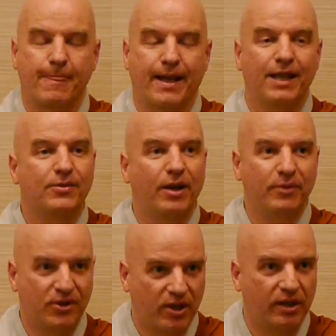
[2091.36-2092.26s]
That's why
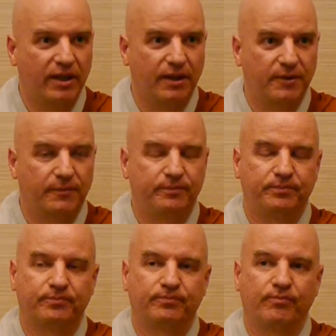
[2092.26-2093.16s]
we study it.
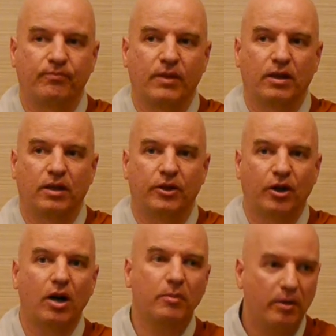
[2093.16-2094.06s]

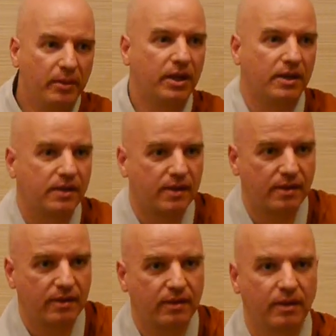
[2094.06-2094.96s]
Dharma
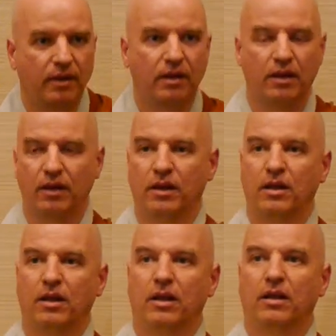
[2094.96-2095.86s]
means
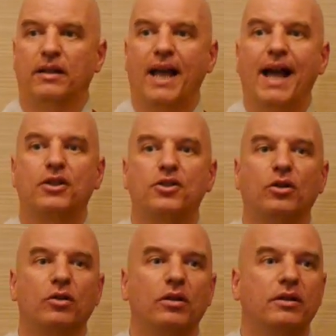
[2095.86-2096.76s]
the
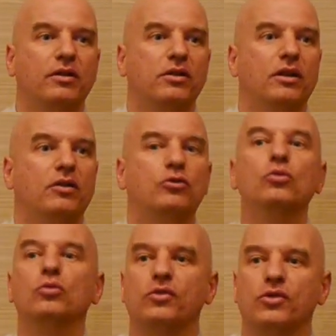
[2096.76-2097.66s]
actual
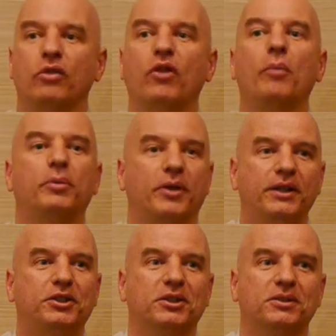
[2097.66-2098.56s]
rules of
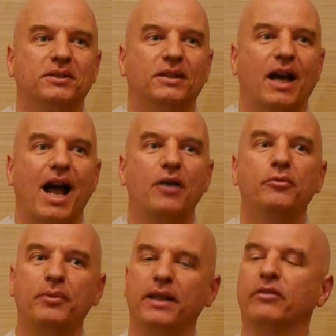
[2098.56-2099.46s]
operation how
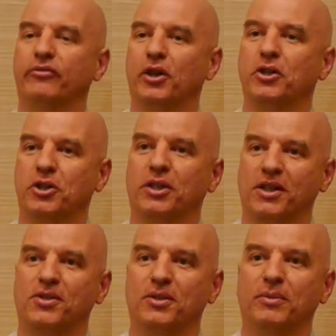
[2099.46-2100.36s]
we function
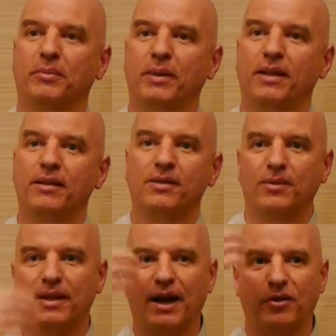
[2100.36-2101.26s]
as human beings
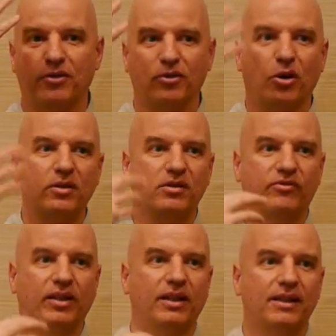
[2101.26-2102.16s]
with our thoughts,
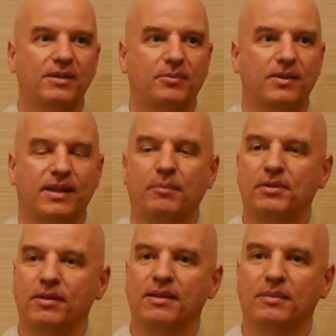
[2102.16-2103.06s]
feelings, perceptions,